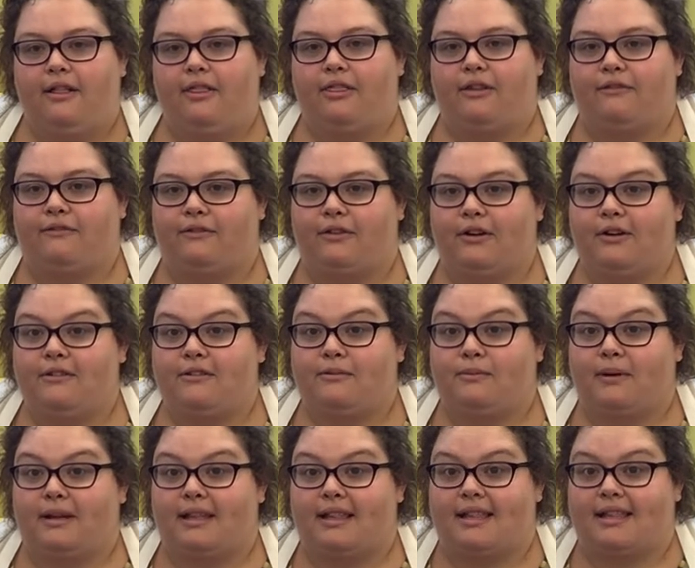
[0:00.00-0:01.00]
The first
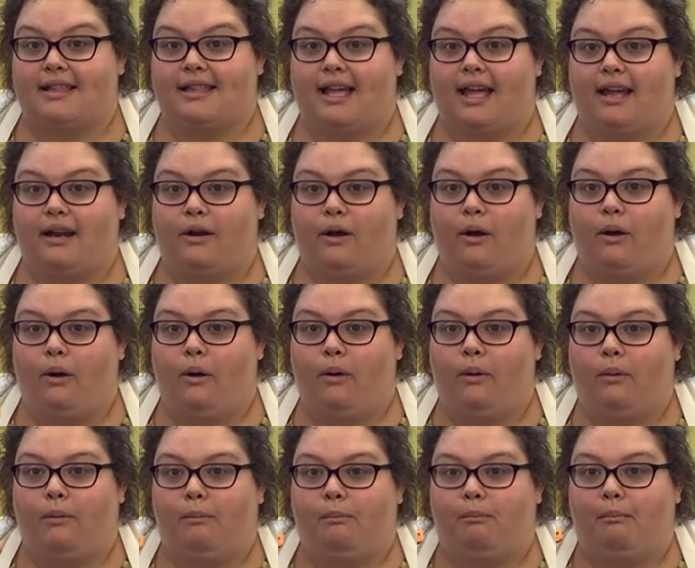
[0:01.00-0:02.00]
one said,
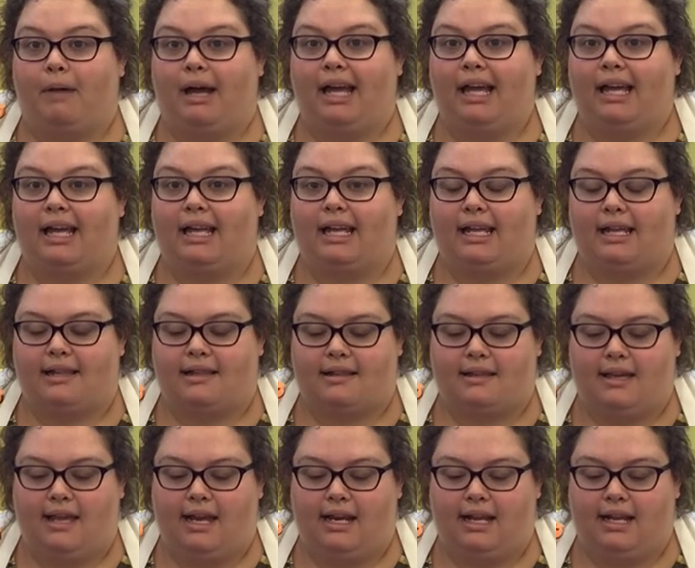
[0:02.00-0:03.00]
oh my, it's
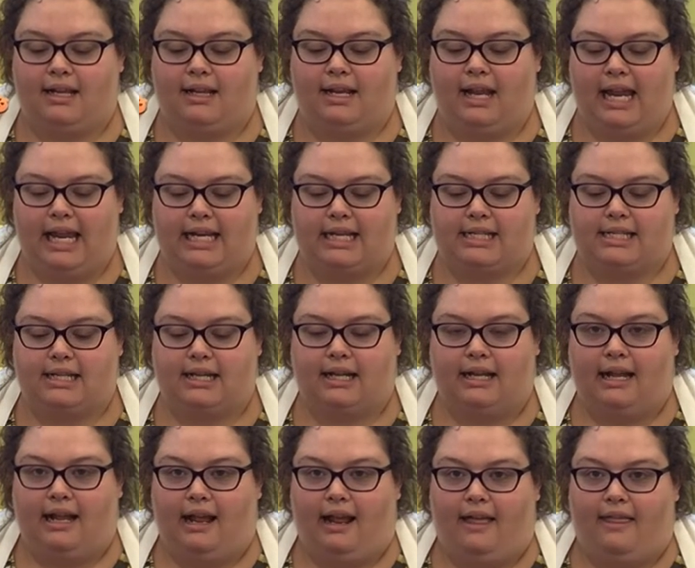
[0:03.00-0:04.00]
getting late.
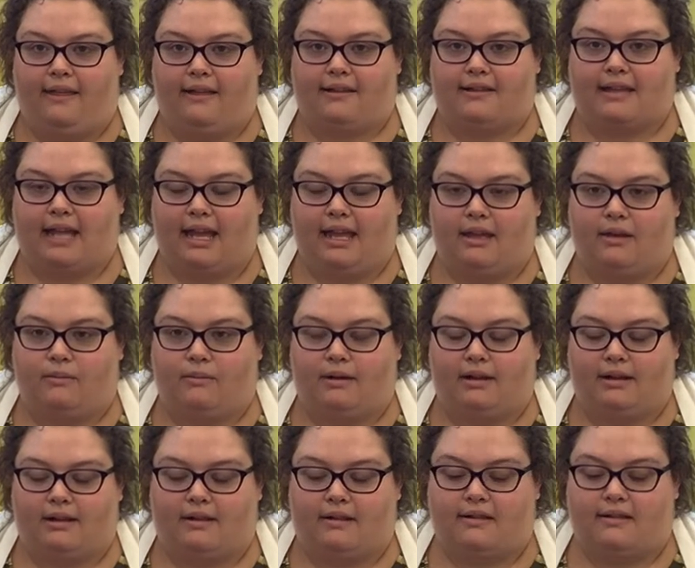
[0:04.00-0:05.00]
The second
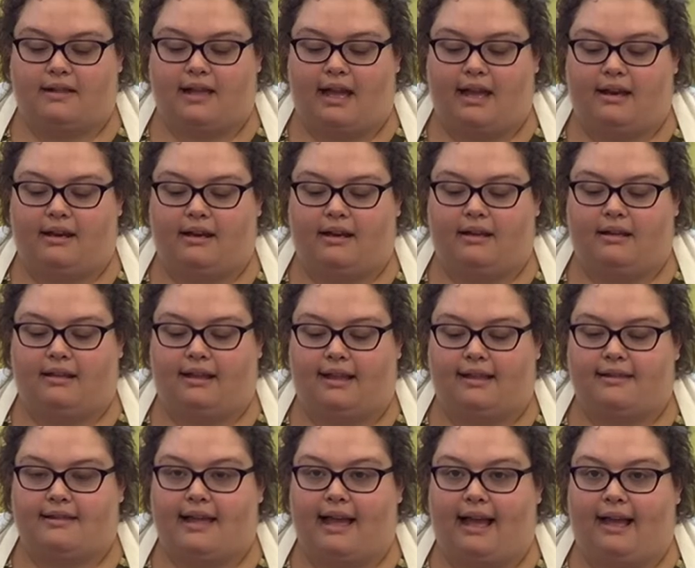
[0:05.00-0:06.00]
one said,
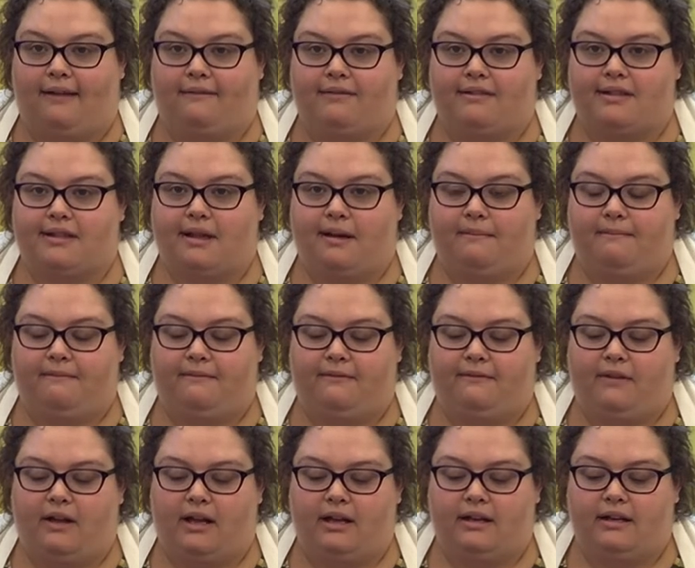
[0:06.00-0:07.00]
let's have some
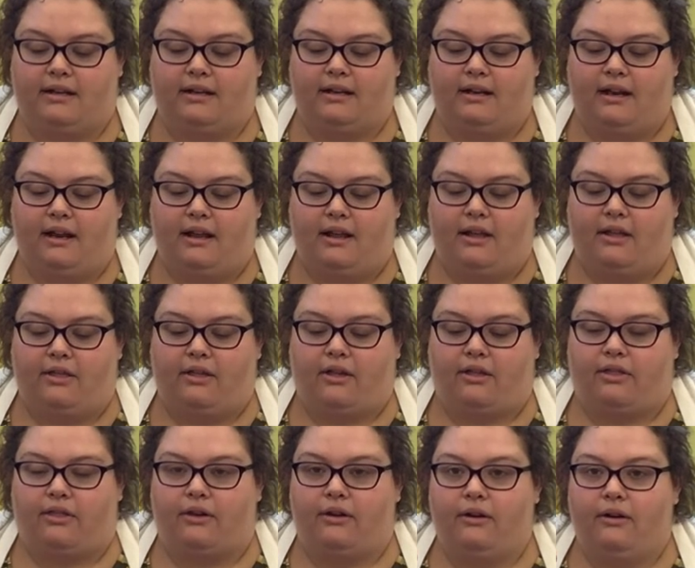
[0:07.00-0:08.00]
fun. The
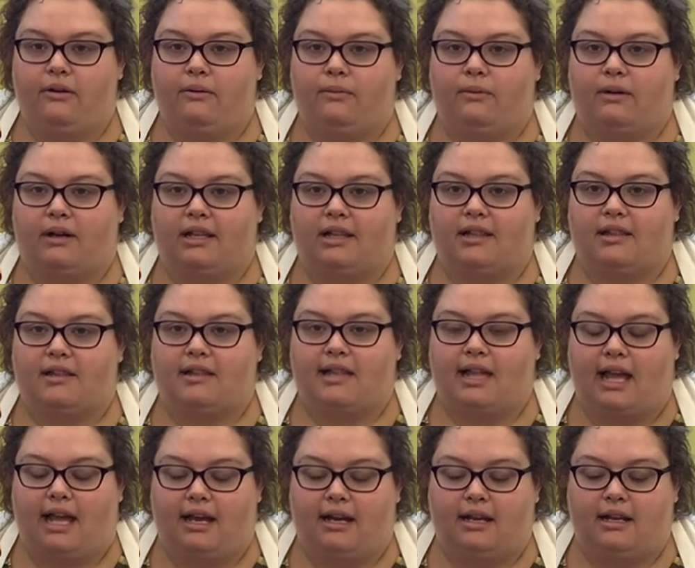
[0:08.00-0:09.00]
third one
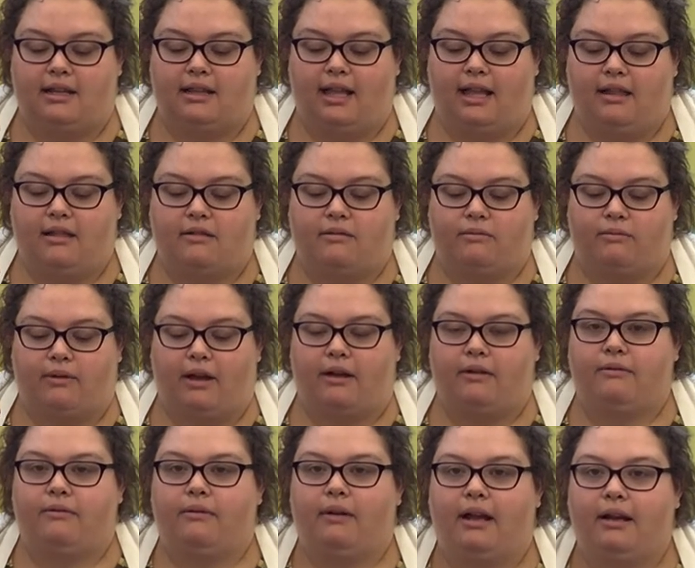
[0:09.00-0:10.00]
said, let's
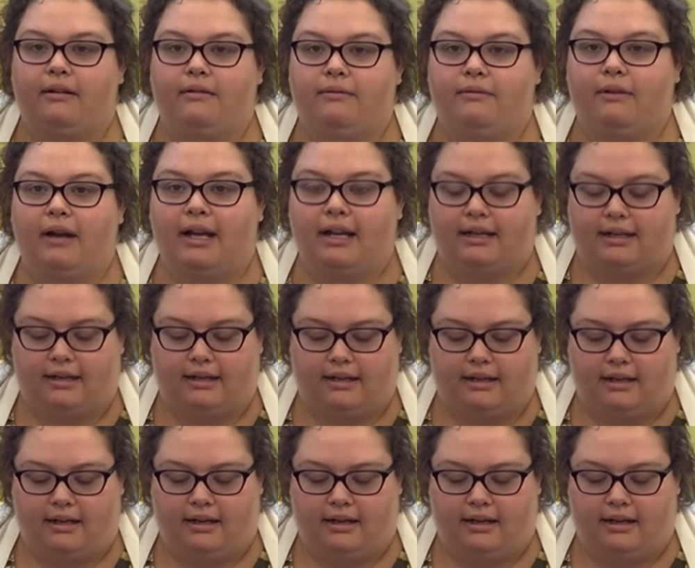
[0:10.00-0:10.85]
run, run, run.